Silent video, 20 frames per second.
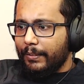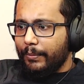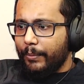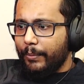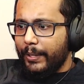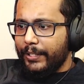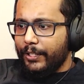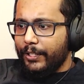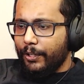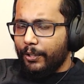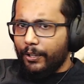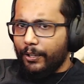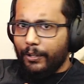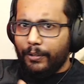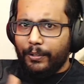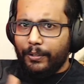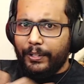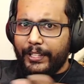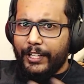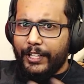when
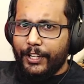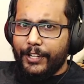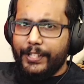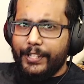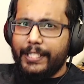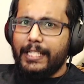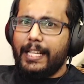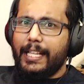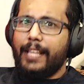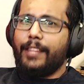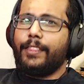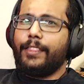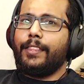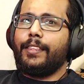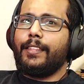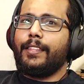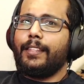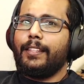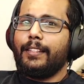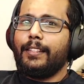you're near
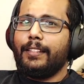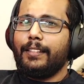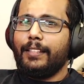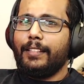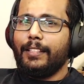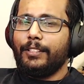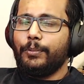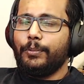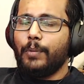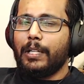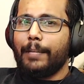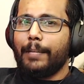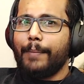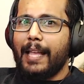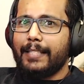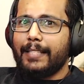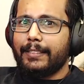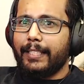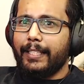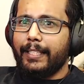death? Is what I'm
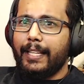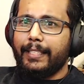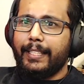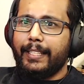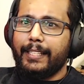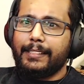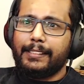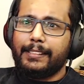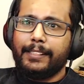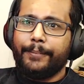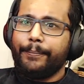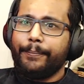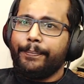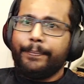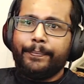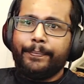asking, I guess.